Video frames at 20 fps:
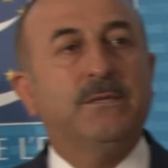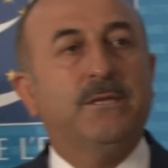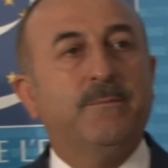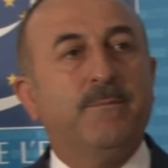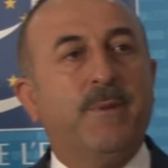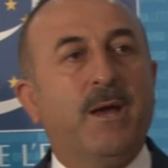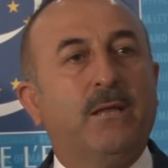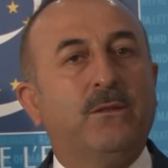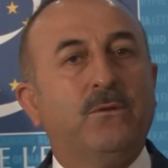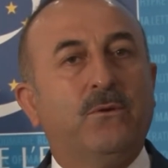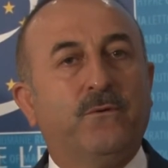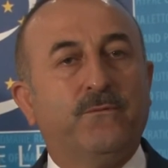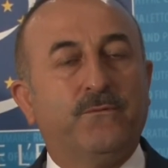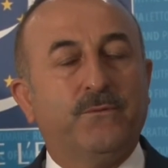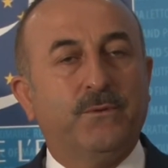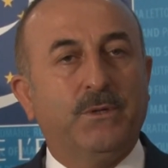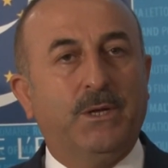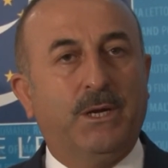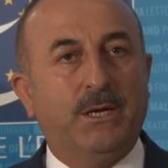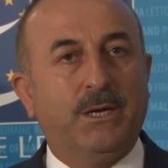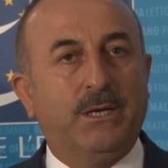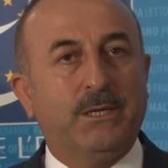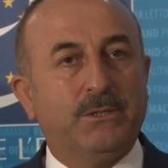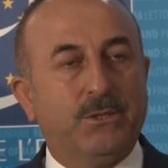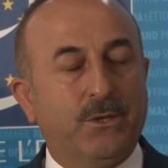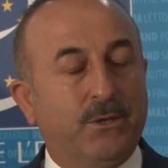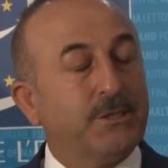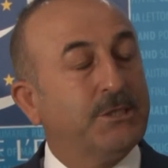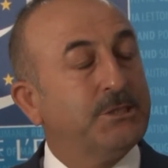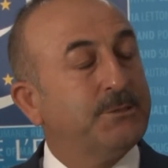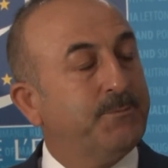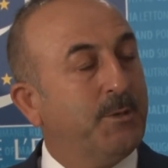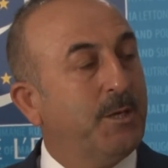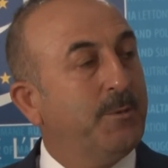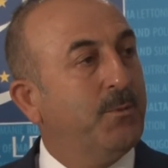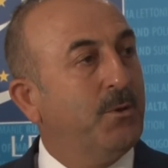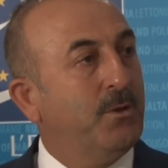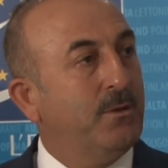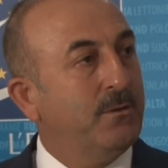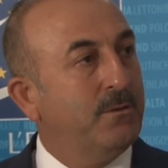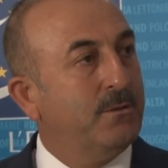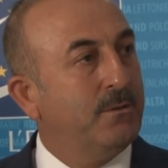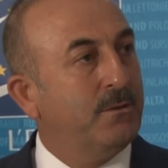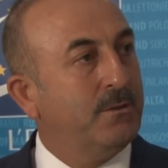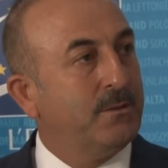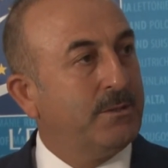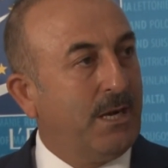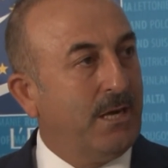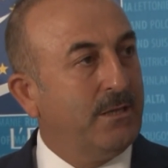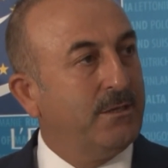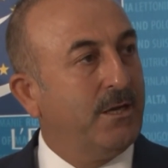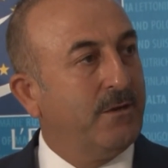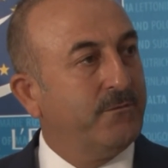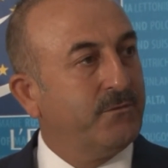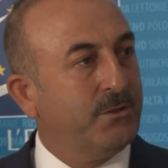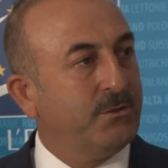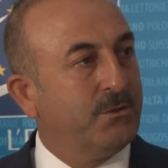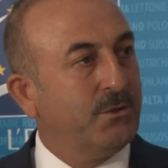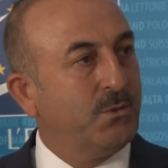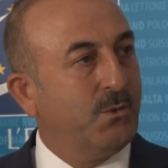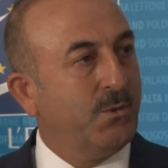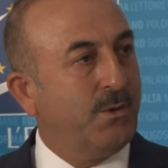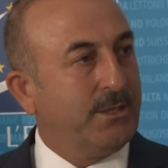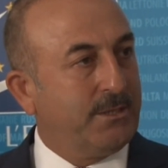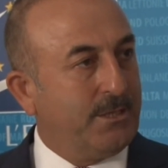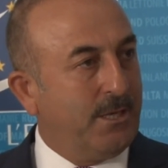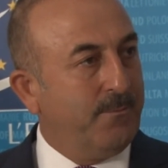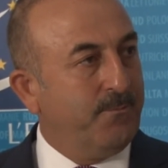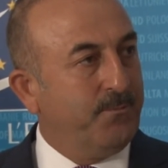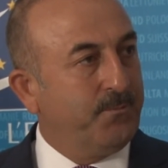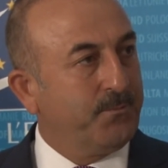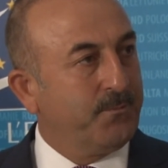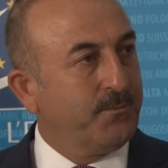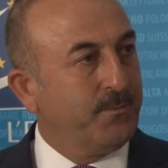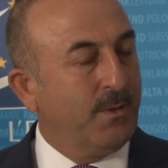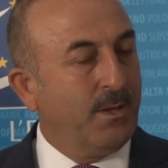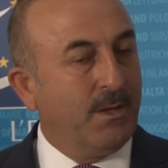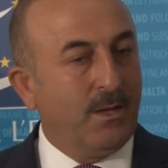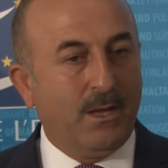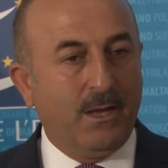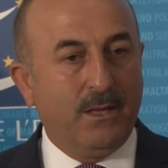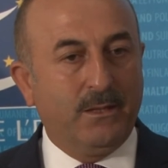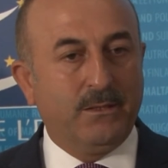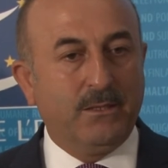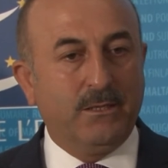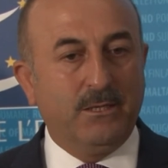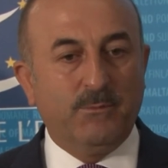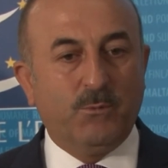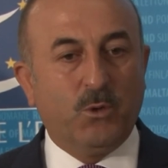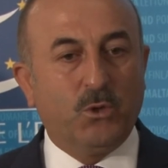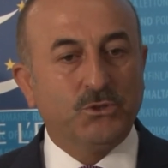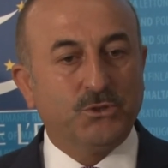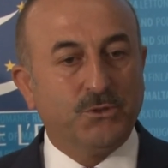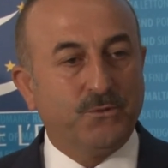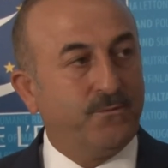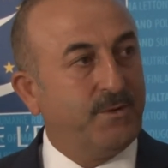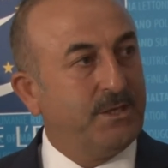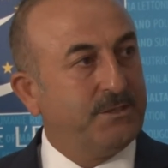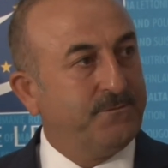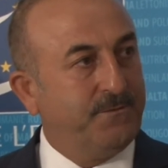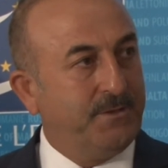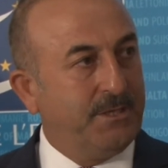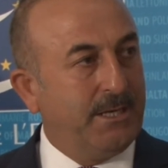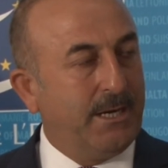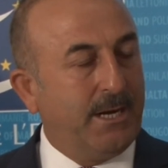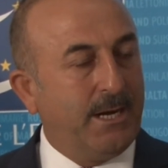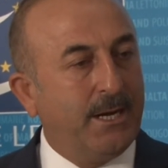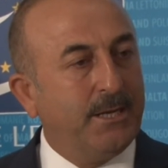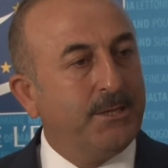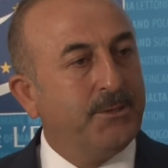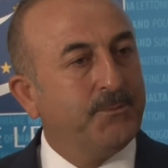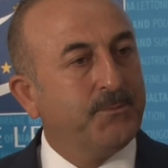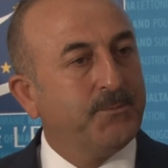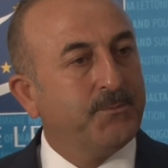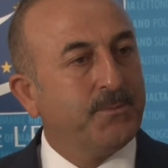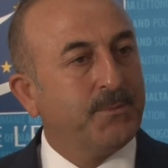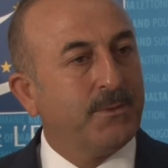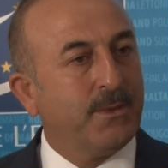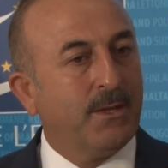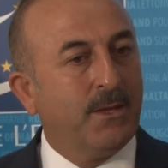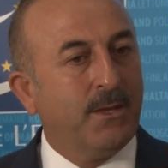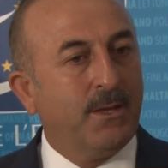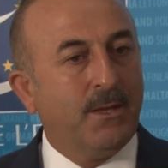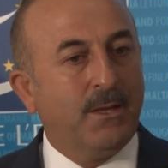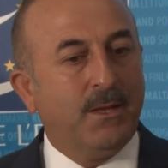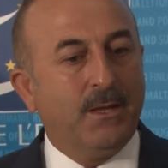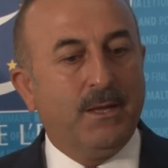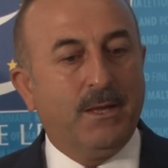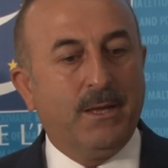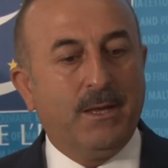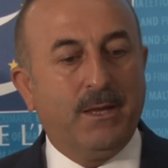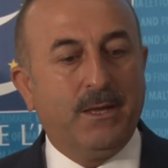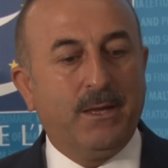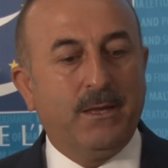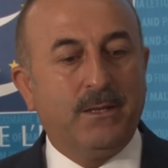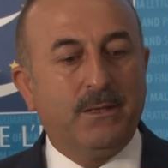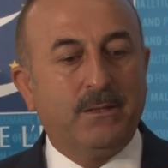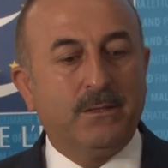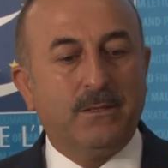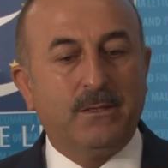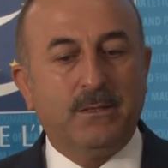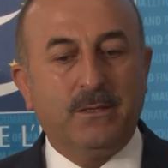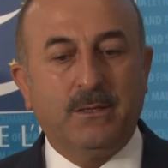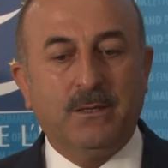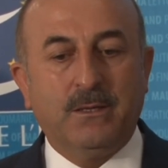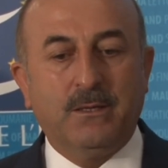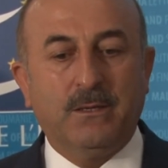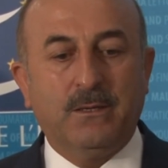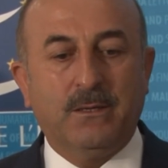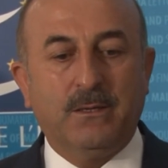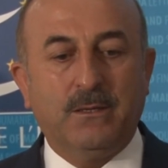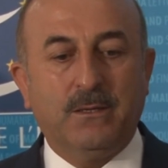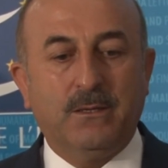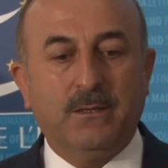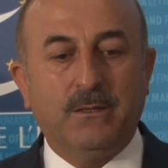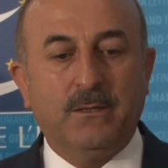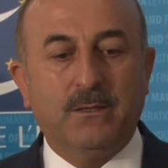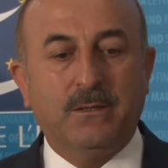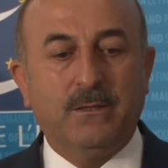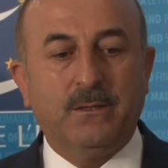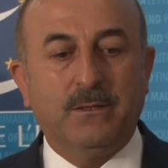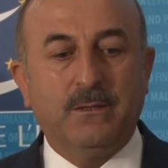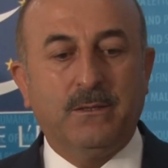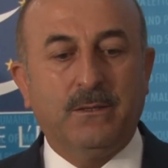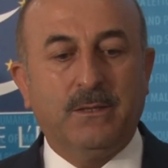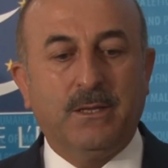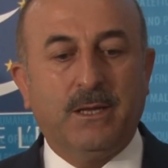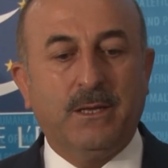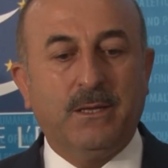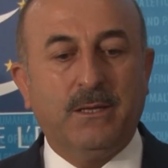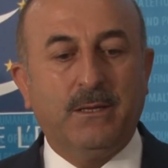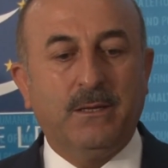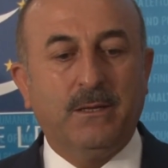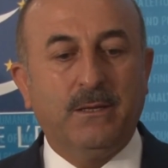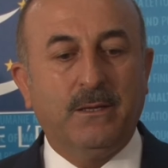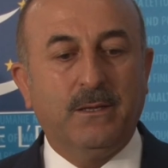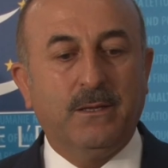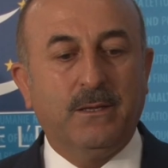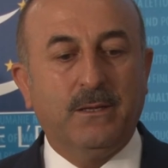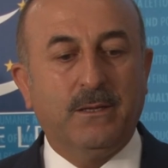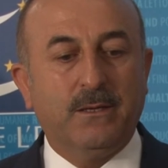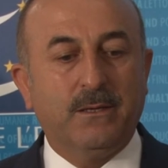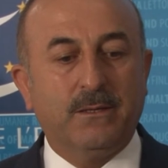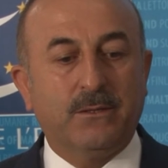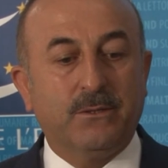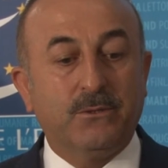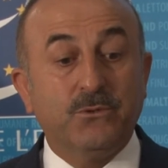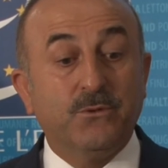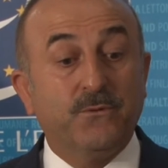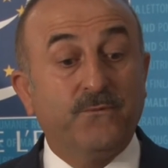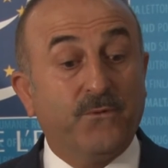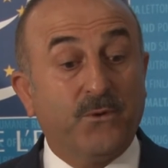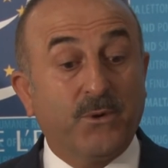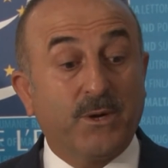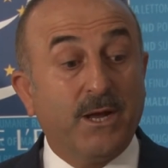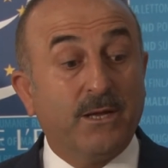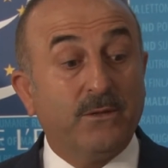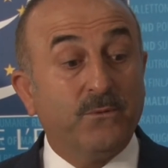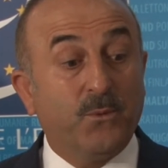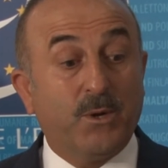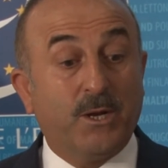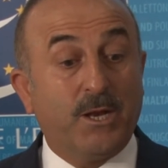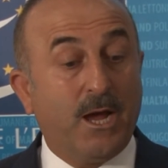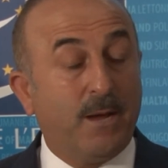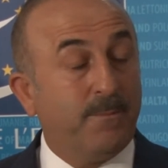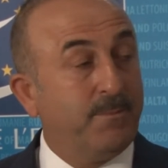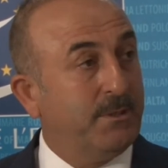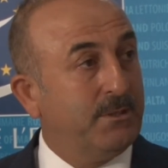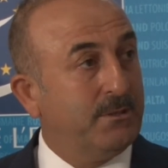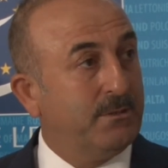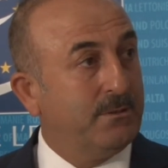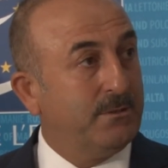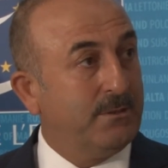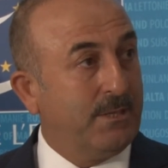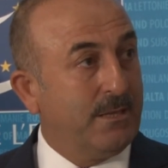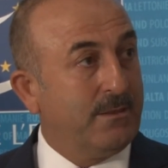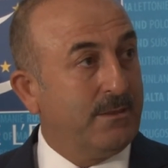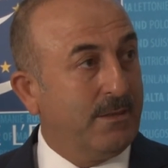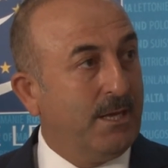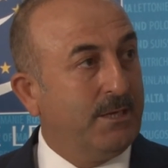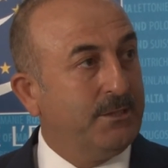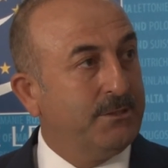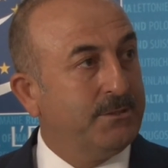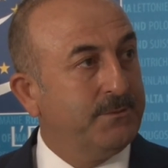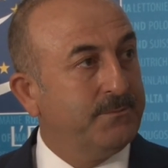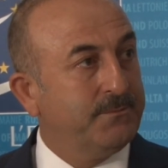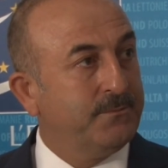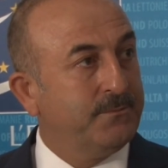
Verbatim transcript: demand of uh, Turkish people right after the coup attempt, and the emotion was very high, and uh, they uh, couldn't forget what happened that night.